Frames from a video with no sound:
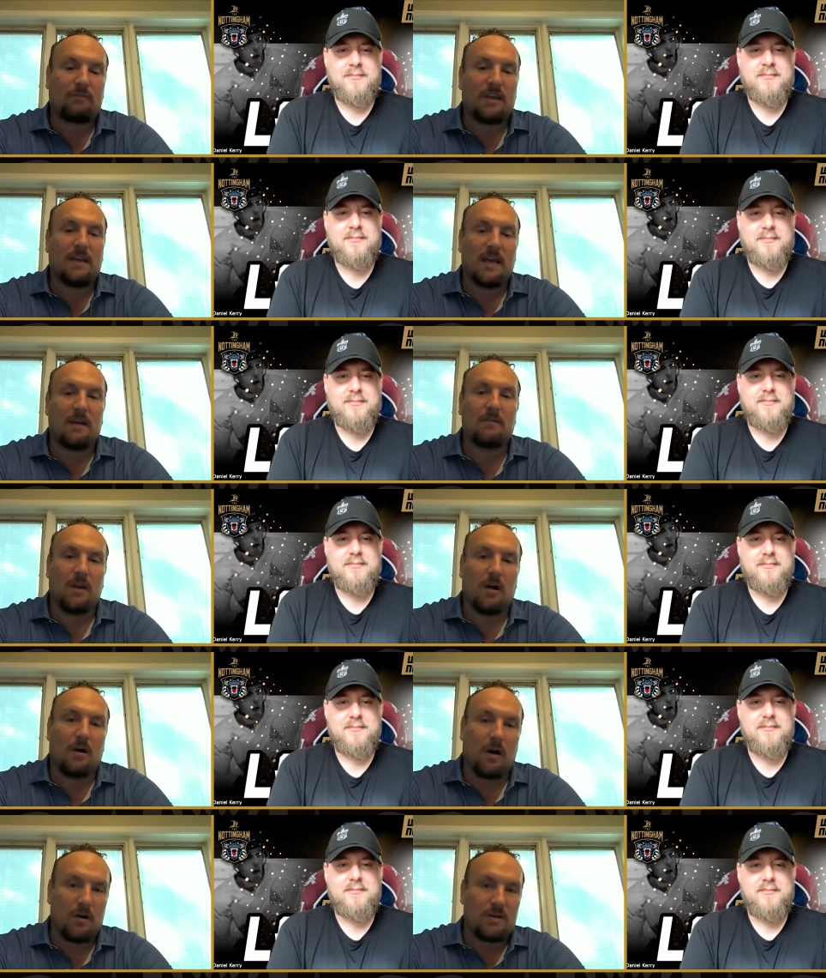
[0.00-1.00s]
Speaker 1: to get you know,
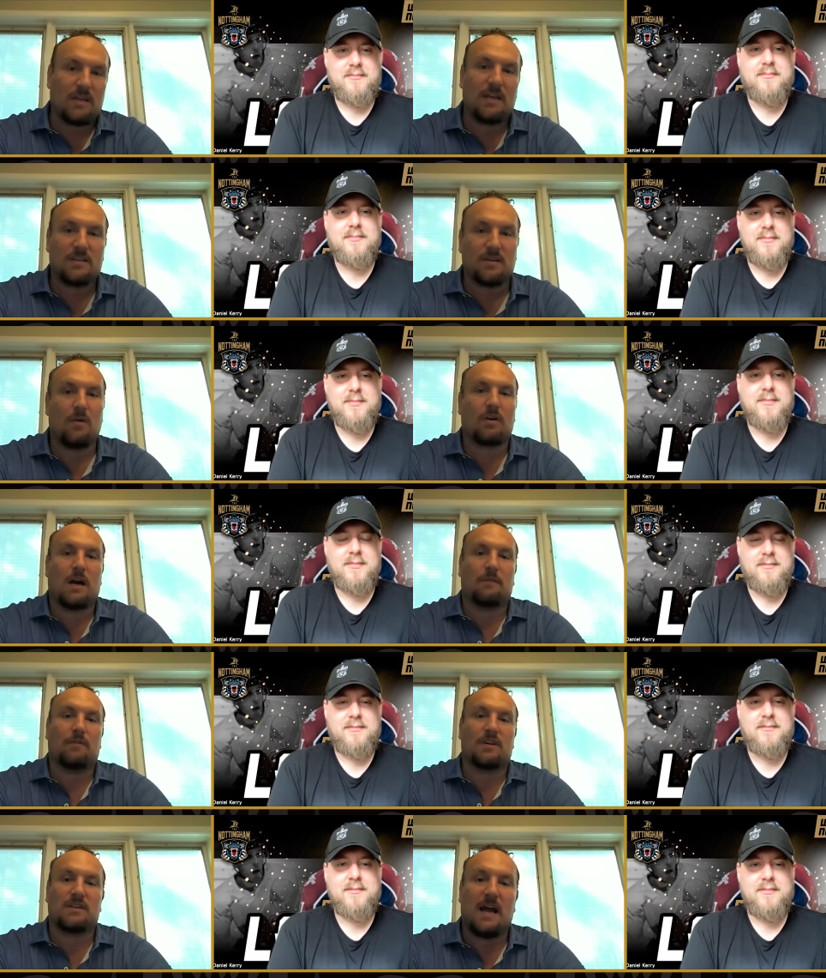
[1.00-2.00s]
our D zone
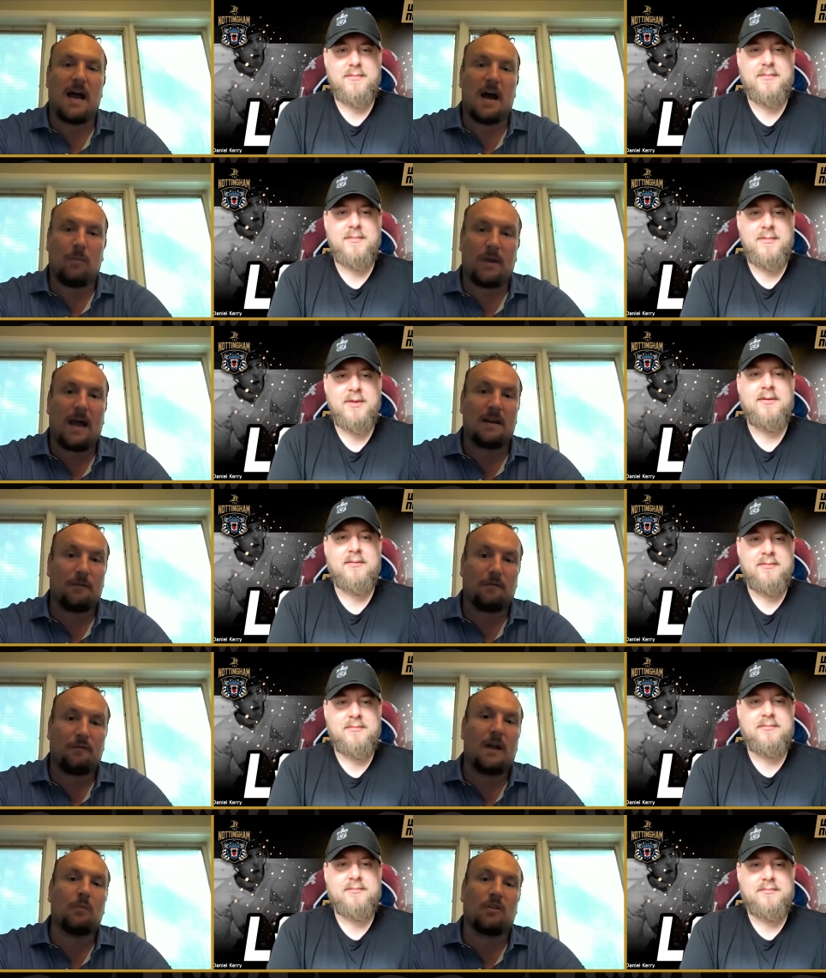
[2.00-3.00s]
coverage down. We got to
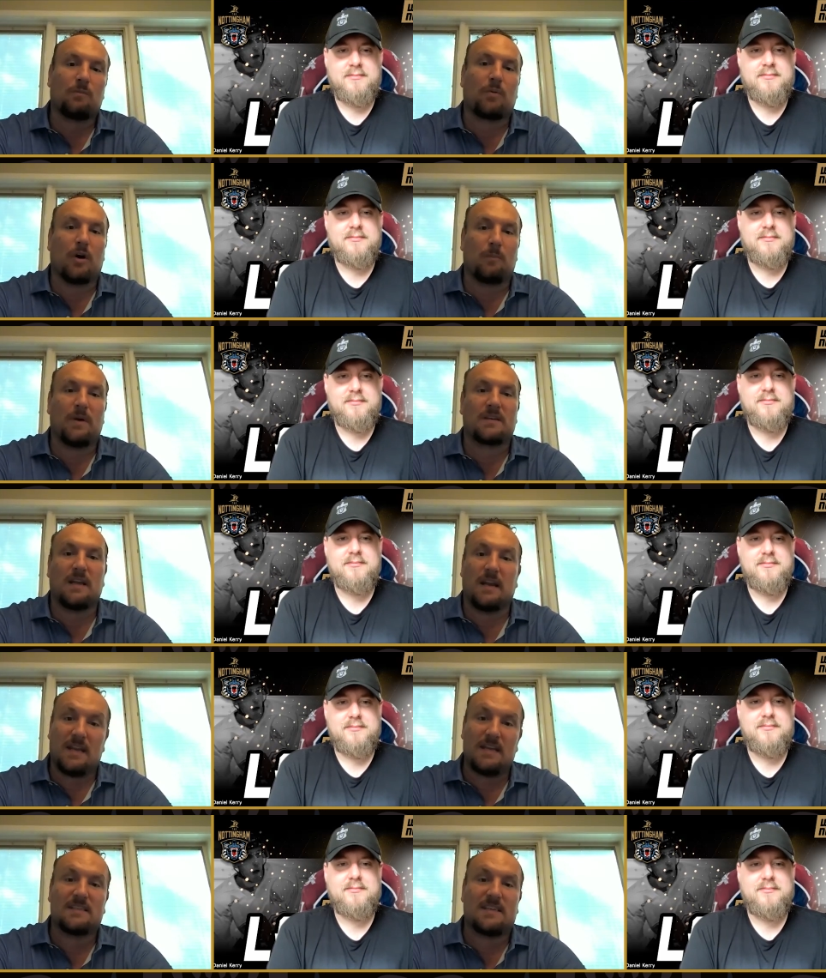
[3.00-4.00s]
defend with purpose, and an
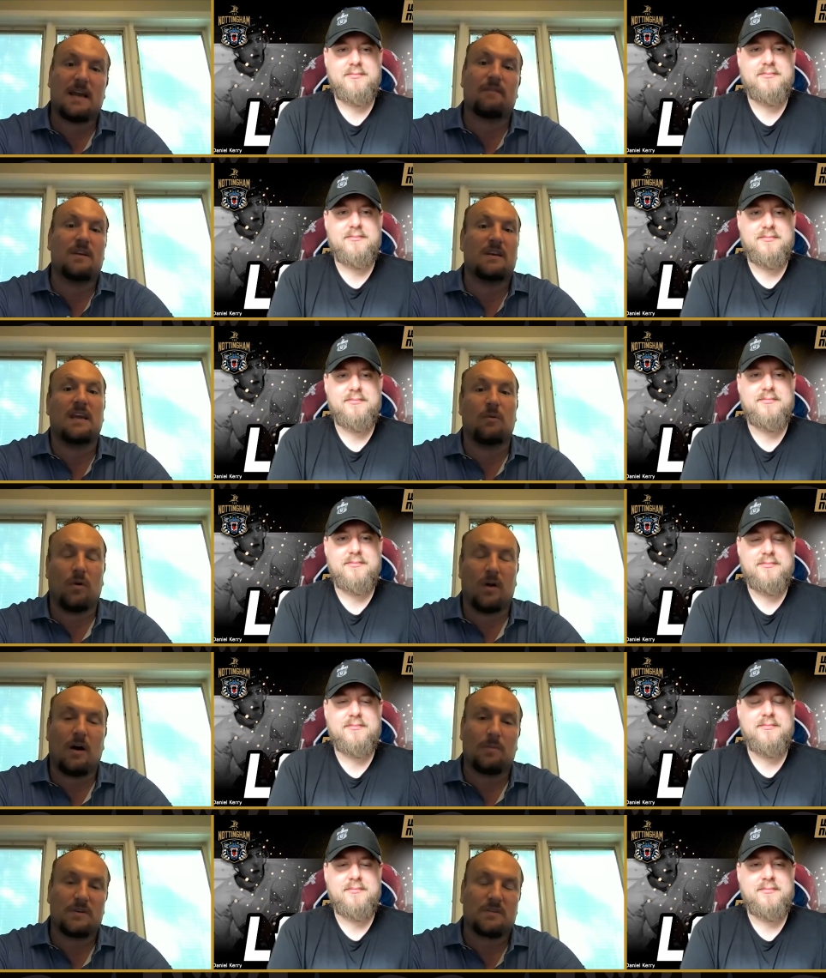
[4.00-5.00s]
E seven D will
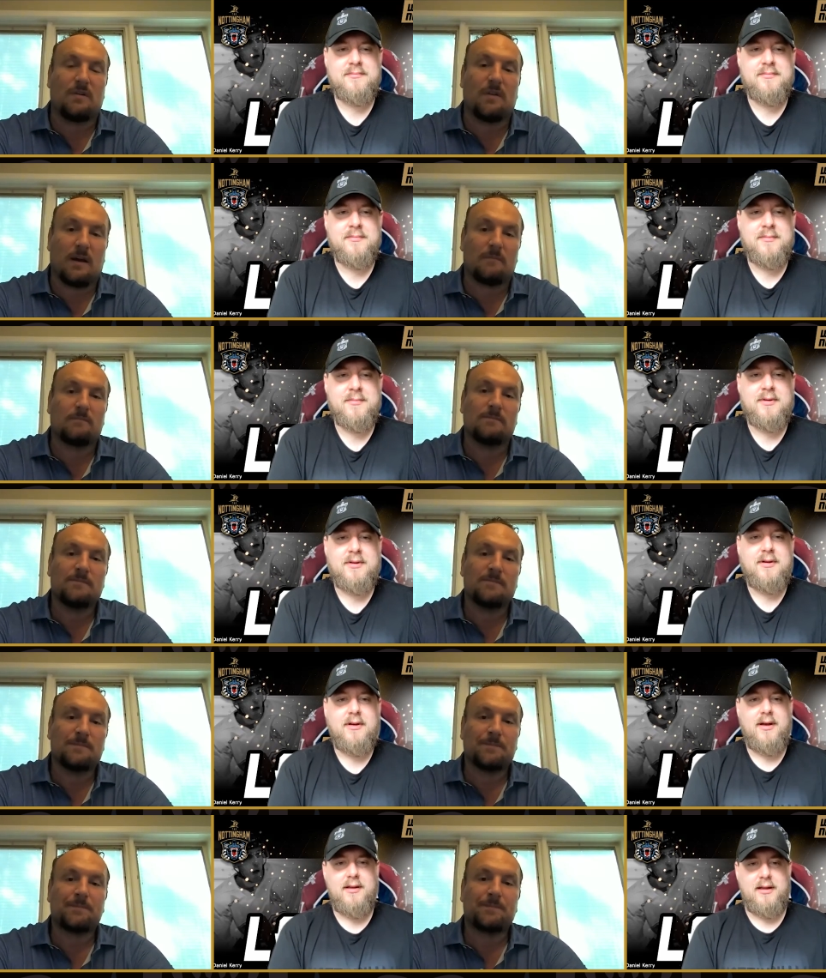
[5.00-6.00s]
help us do that.
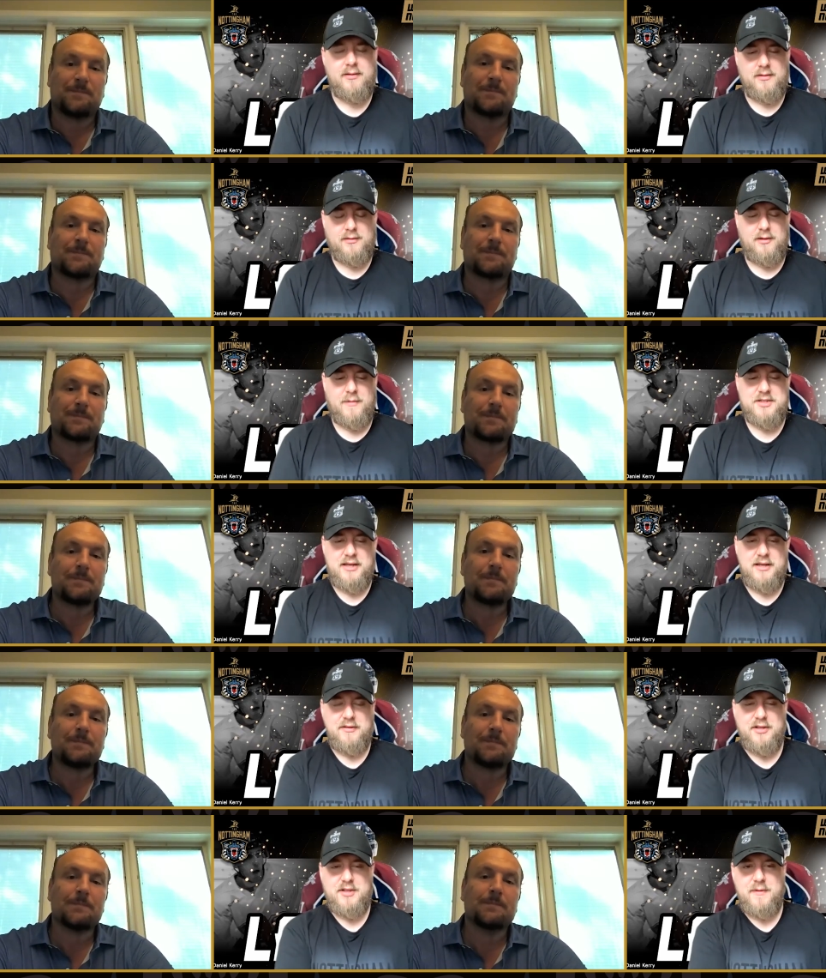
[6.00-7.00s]
Speaker 2: And you mentioned that
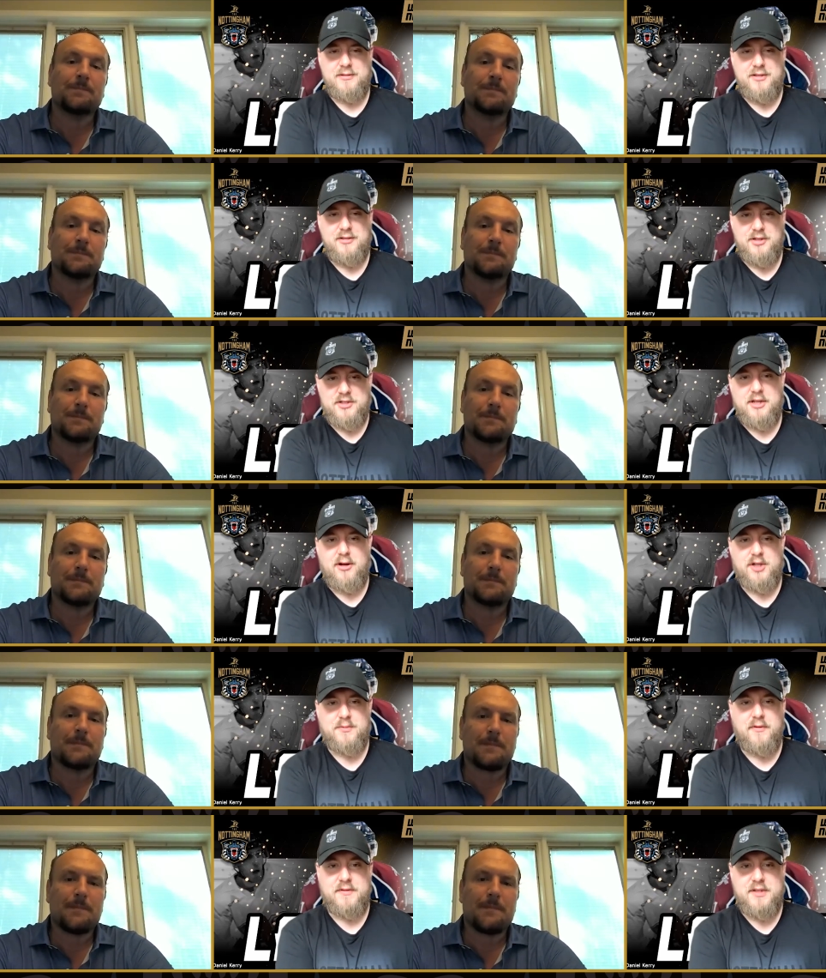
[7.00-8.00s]
you, you spoke to Justin
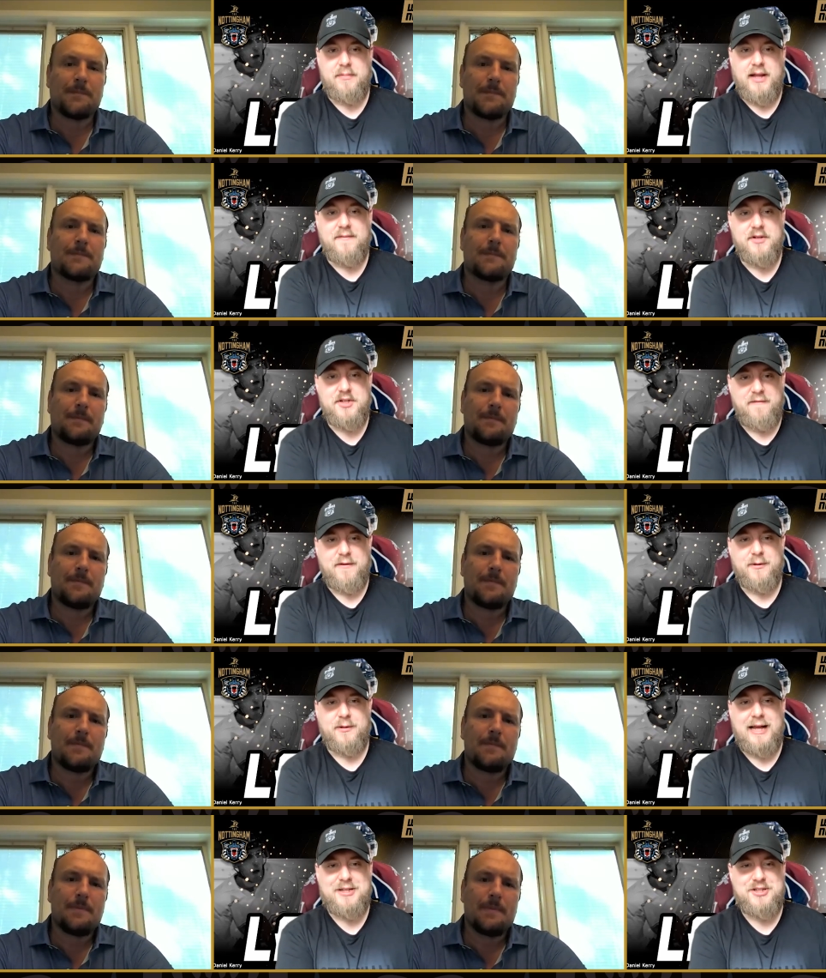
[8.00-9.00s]
Hodgman, obviously played for
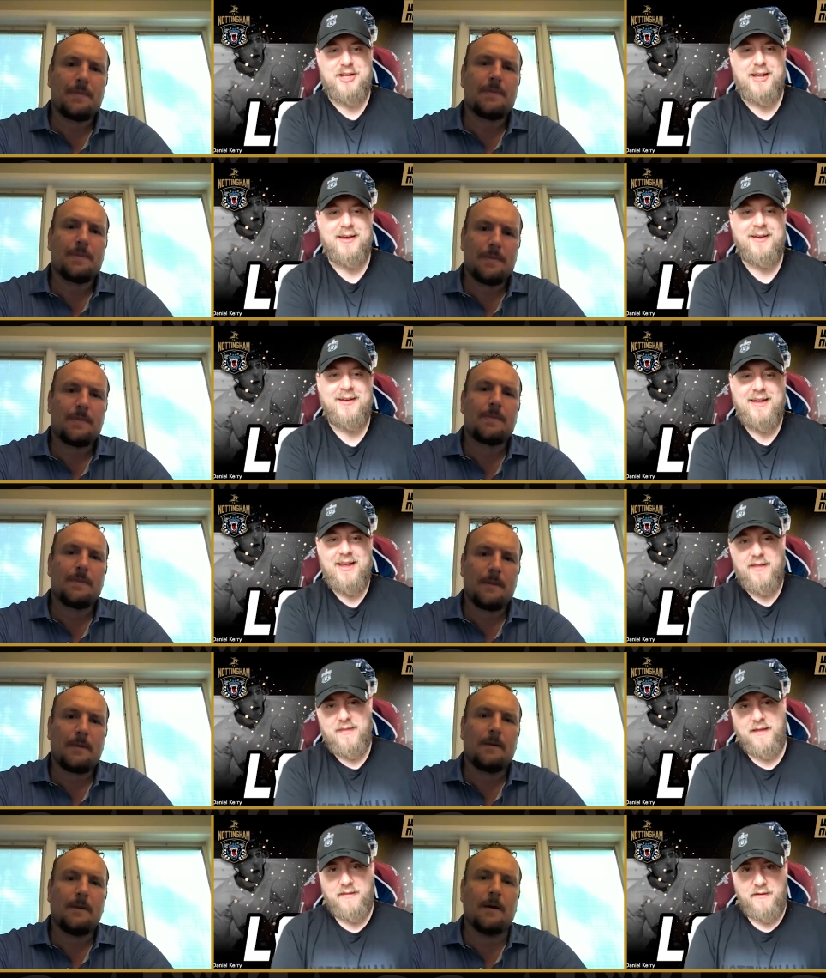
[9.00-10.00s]
Sheffield last year.
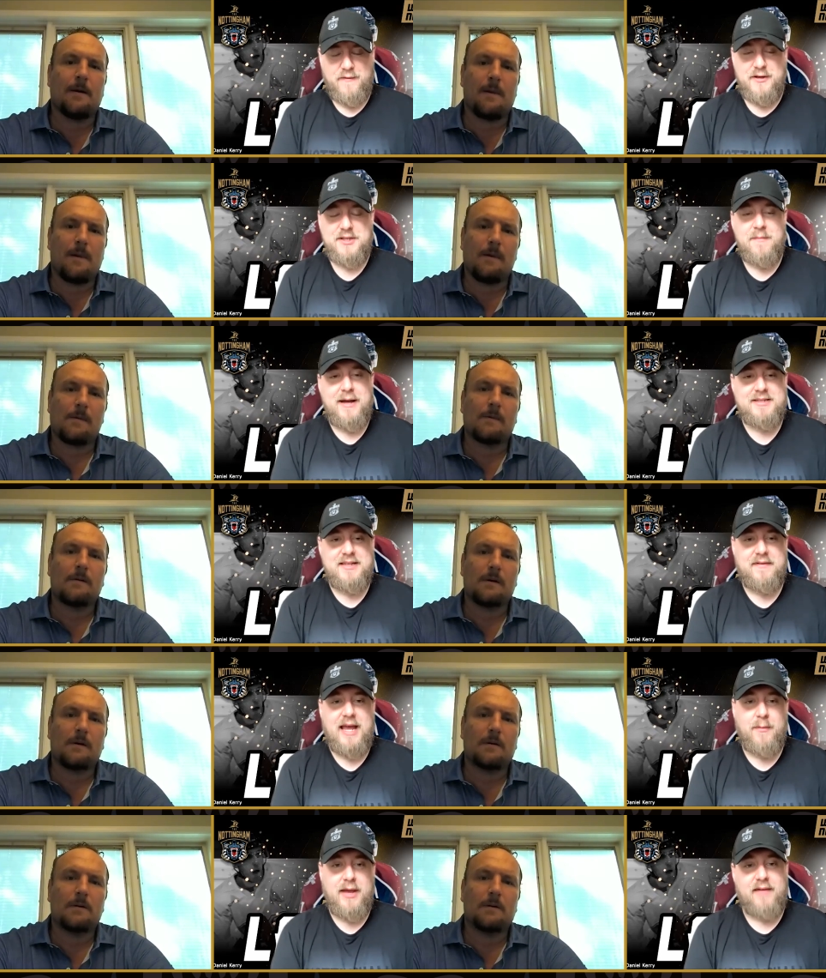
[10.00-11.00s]
That the first competitive
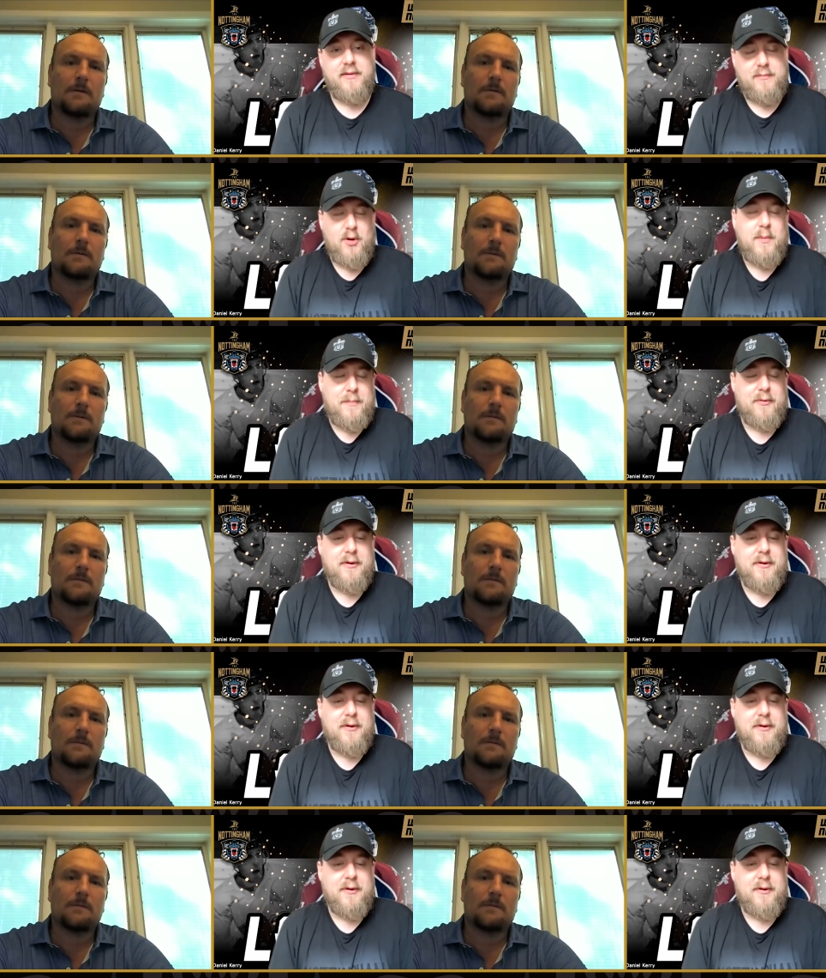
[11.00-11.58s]
game we have, it will be